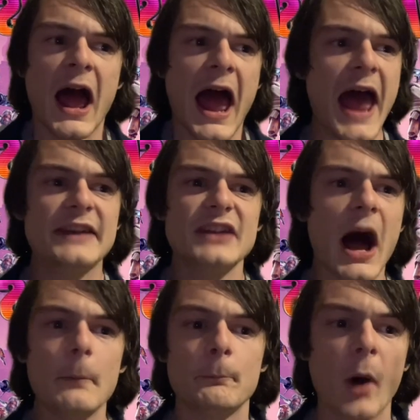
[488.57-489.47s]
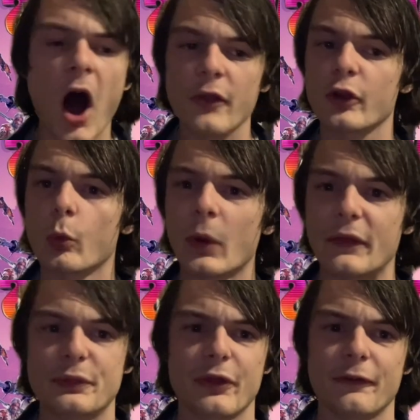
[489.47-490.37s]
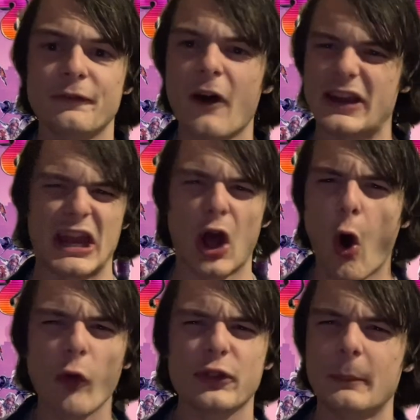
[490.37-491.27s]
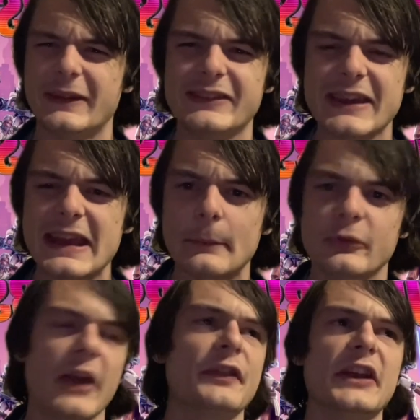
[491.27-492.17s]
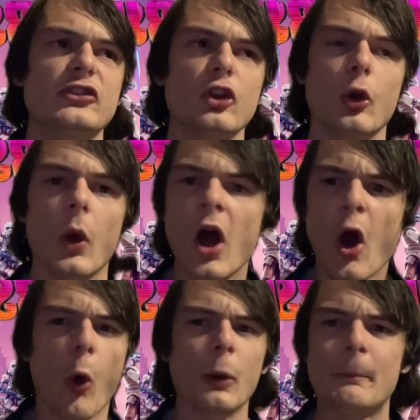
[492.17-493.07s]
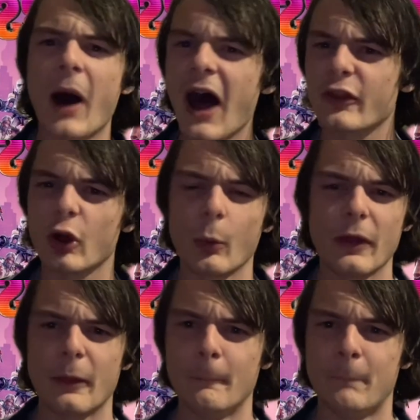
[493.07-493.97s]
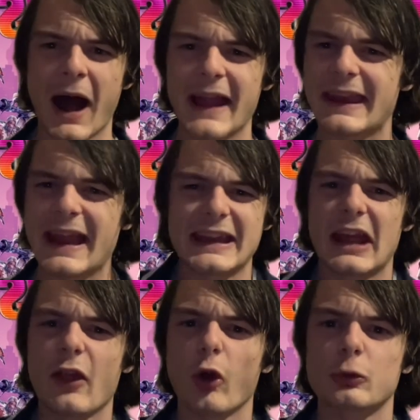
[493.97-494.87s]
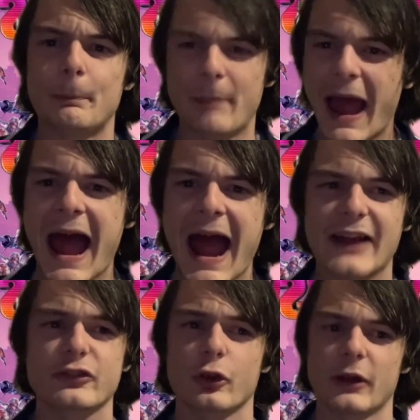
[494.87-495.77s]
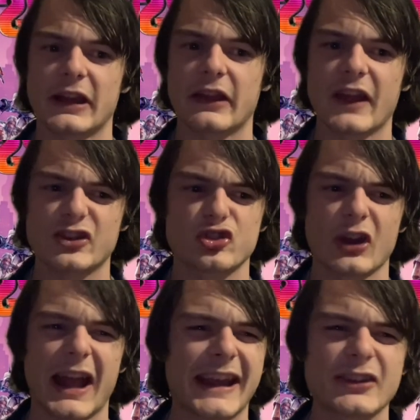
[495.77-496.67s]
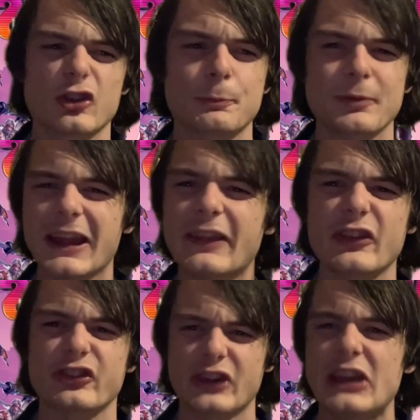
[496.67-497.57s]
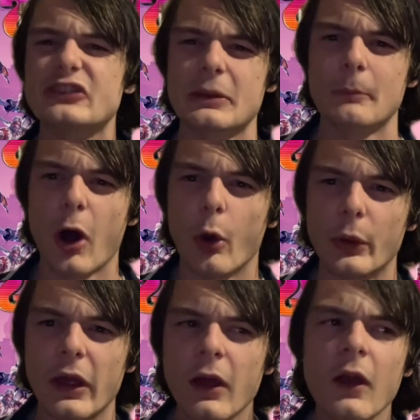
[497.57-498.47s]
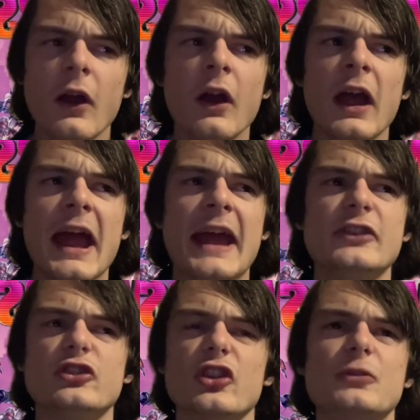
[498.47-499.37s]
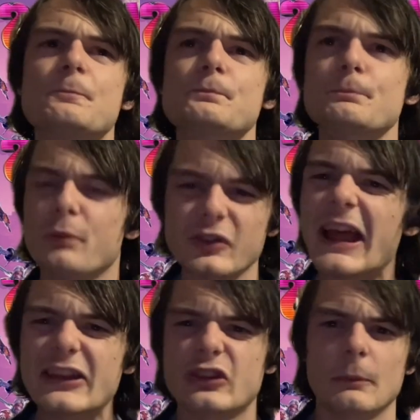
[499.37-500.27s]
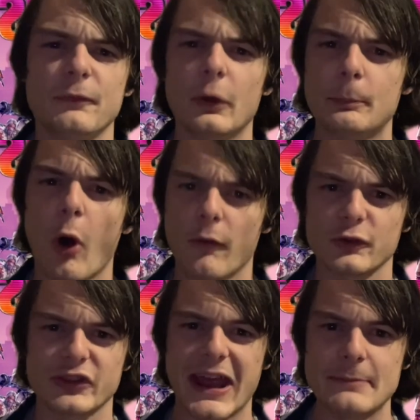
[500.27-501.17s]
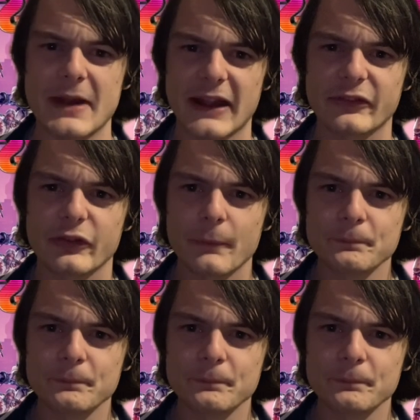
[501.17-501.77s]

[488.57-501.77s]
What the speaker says: and not bother with the fucking ultimate teams that they do, or bother with buying any of those packs or any of that shit. I can just play the season mode and just play some football for 10 minutes.